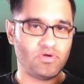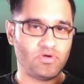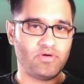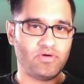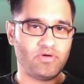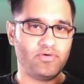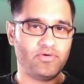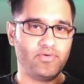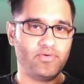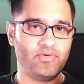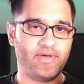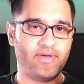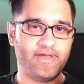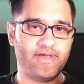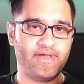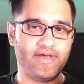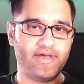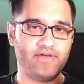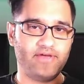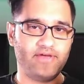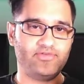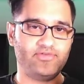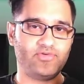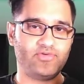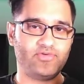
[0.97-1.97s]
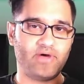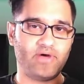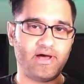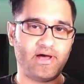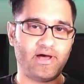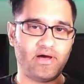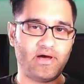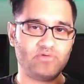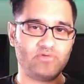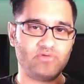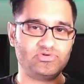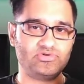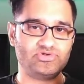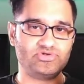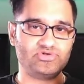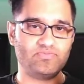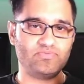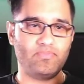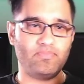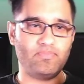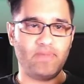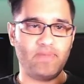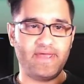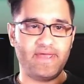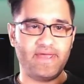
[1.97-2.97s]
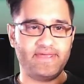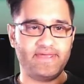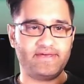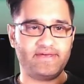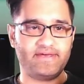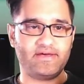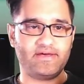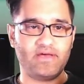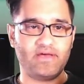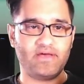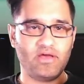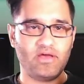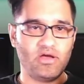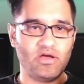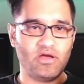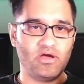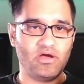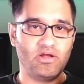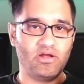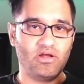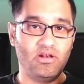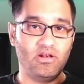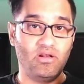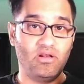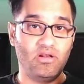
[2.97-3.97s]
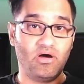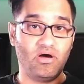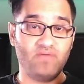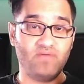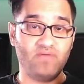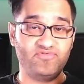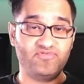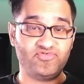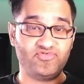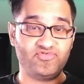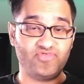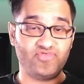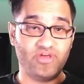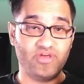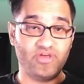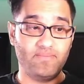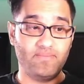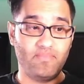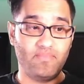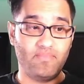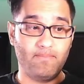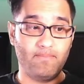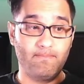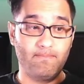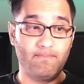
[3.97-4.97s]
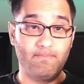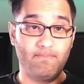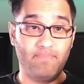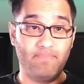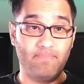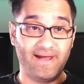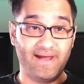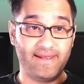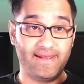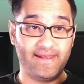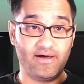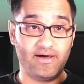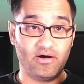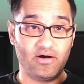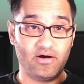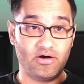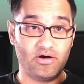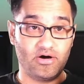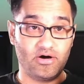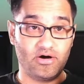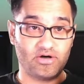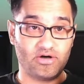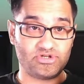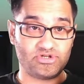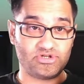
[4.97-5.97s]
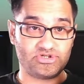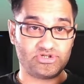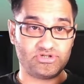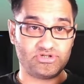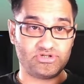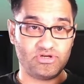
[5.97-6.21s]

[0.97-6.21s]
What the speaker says: Okay, so how to make live stream banner art.